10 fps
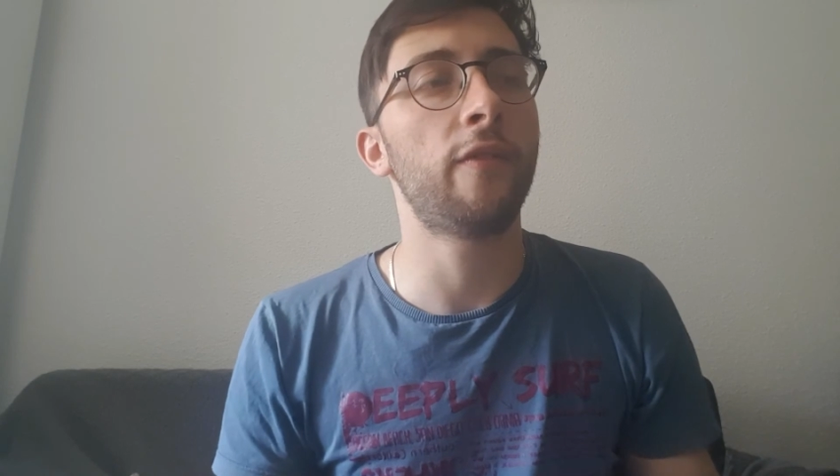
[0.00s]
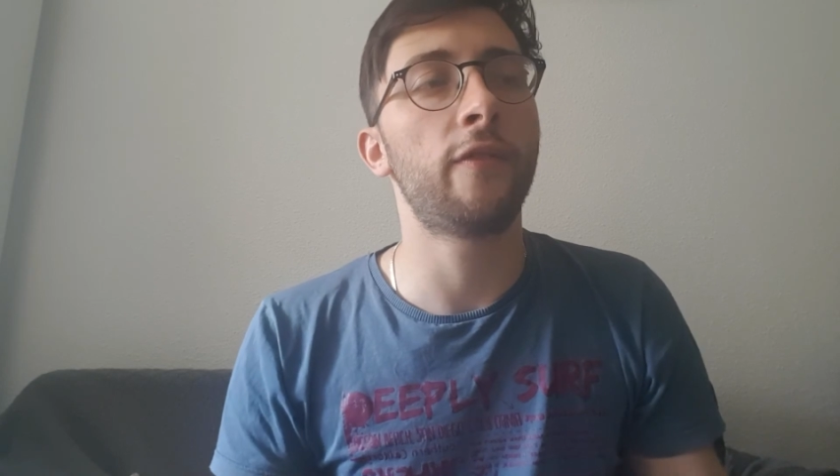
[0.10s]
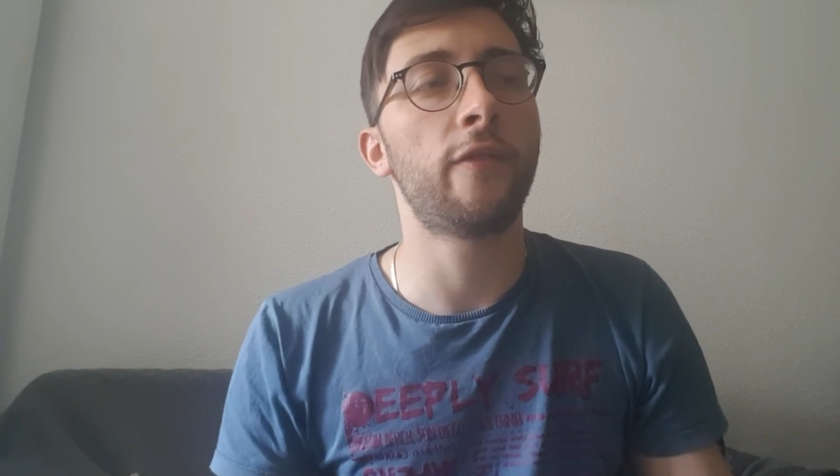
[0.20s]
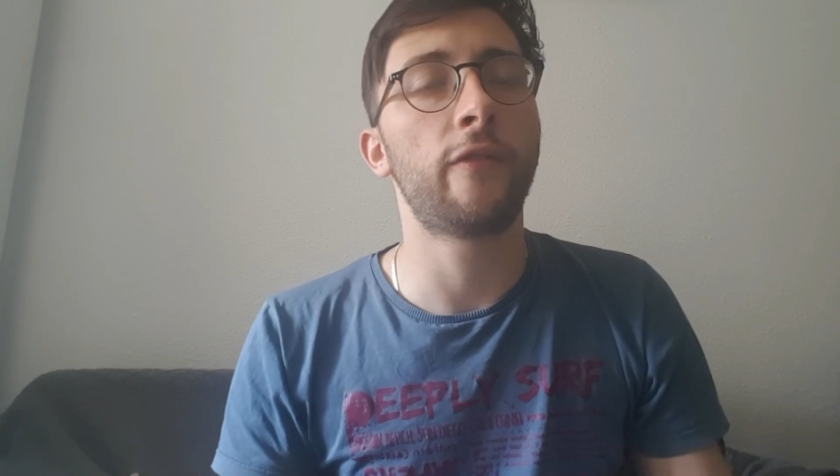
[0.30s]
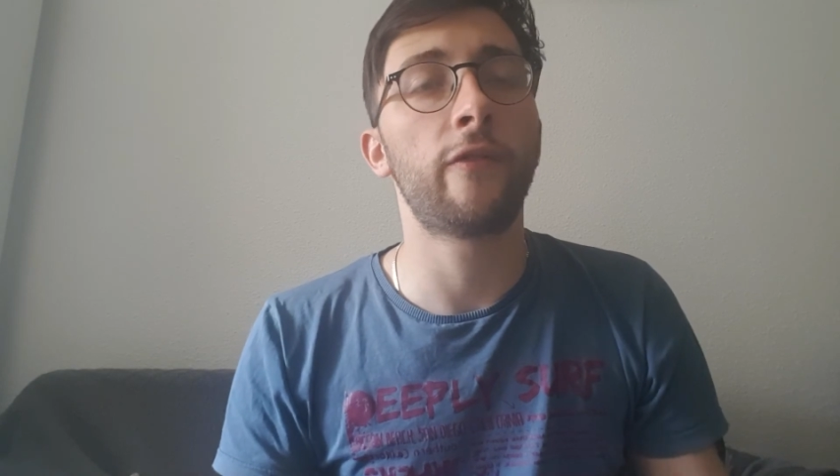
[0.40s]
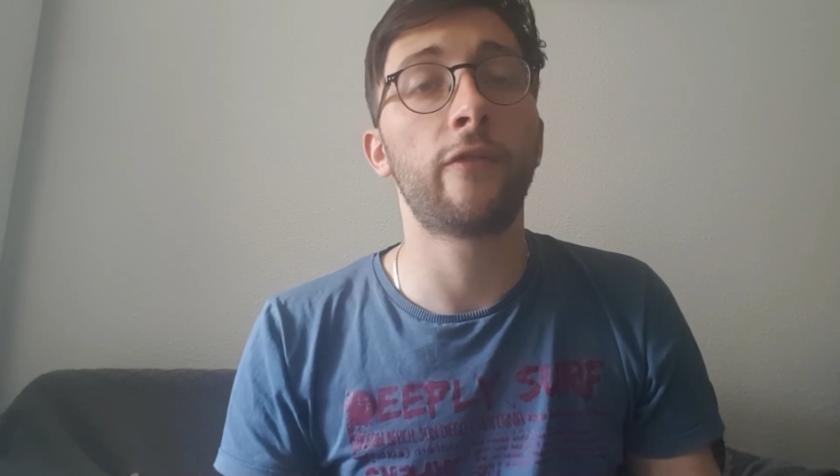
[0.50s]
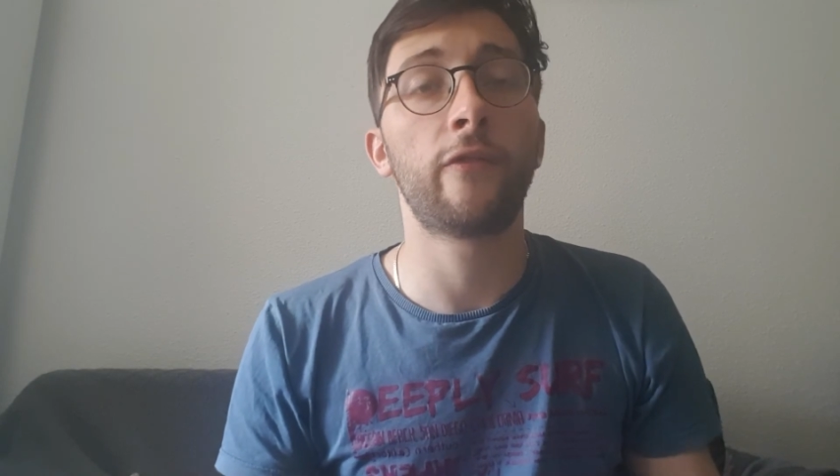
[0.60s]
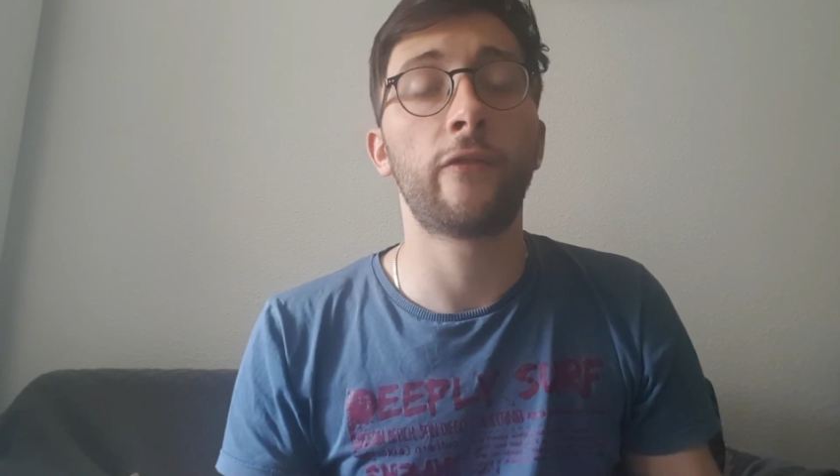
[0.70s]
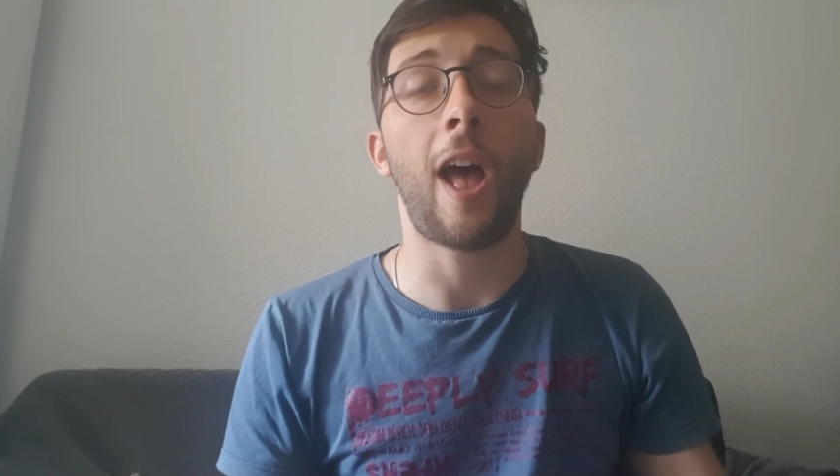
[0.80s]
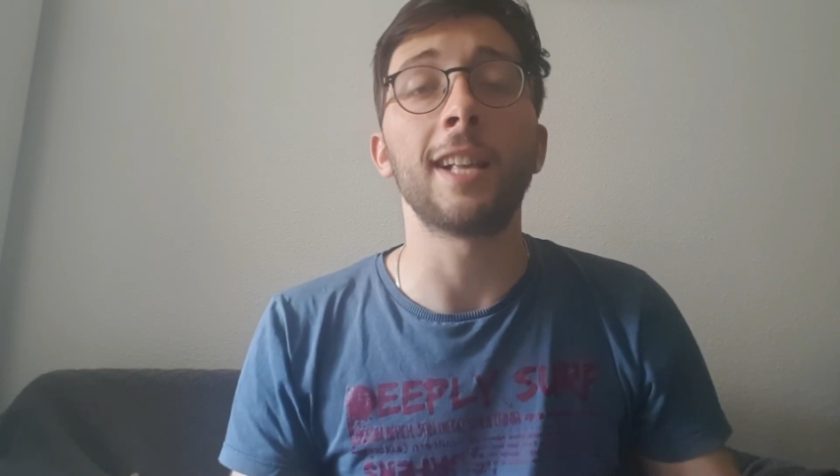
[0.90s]
of
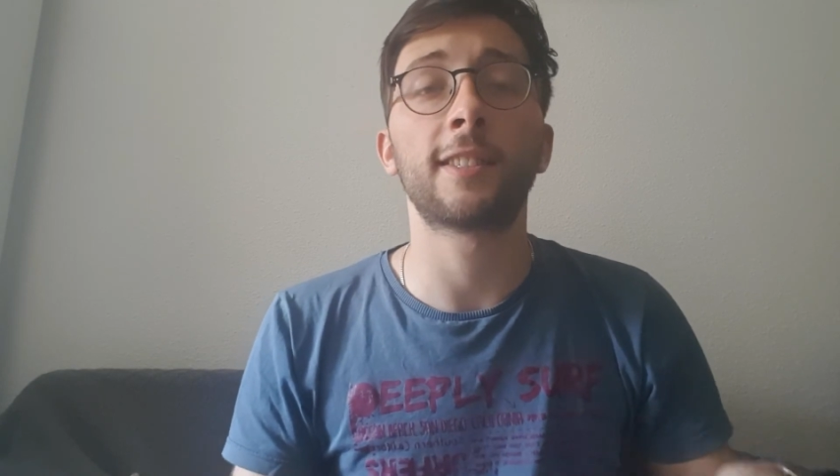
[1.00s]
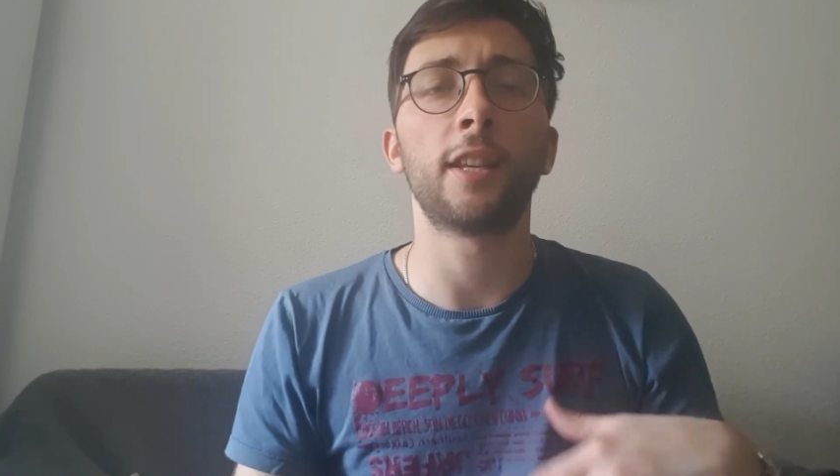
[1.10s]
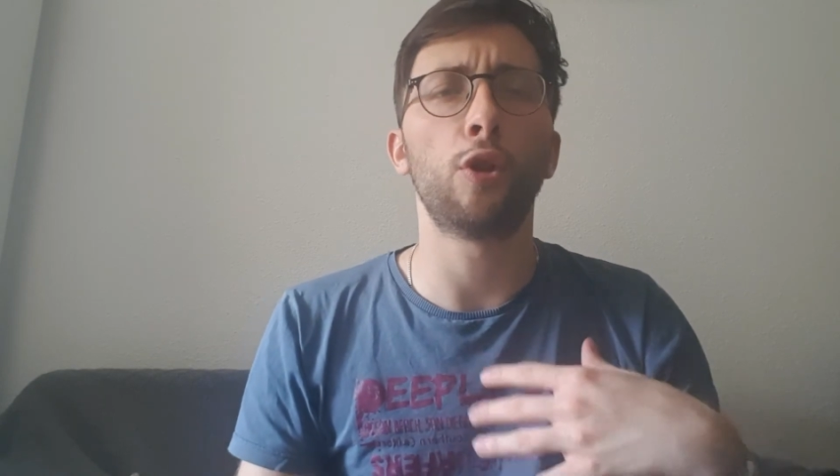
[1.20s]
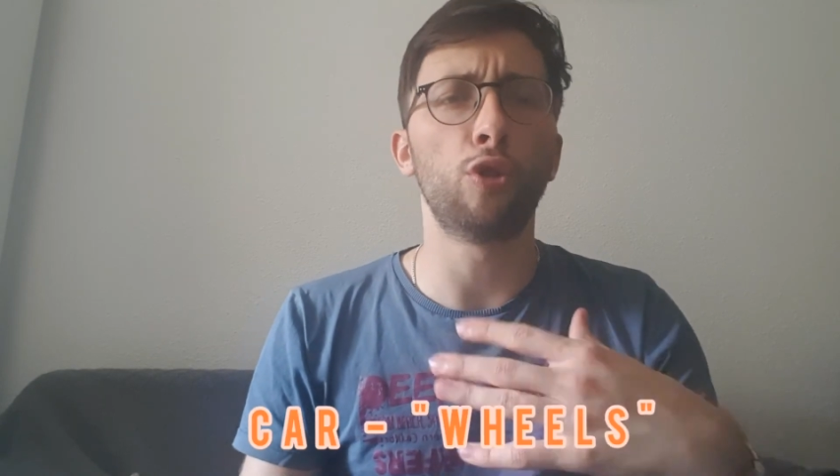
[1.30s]
asking you,